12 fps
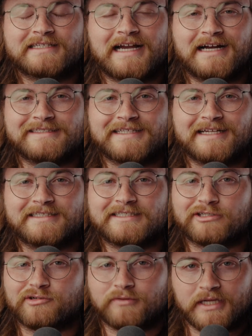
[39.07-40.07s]
content
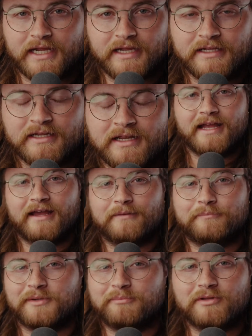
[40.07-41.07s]
to create
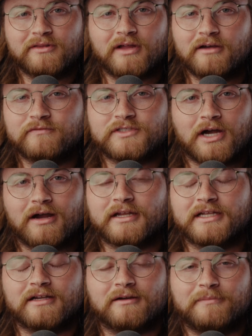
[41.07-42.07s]
and people love
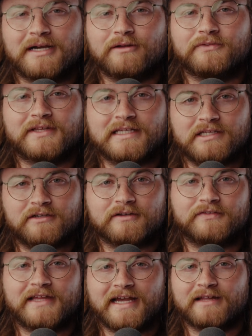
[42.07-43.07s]
talking about the
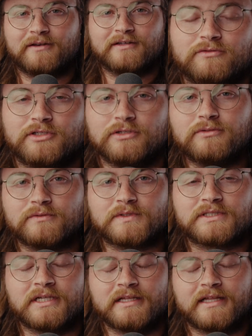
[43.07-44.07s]
gear that you
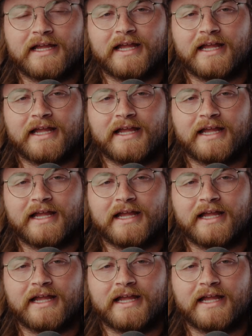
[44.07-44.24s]
use.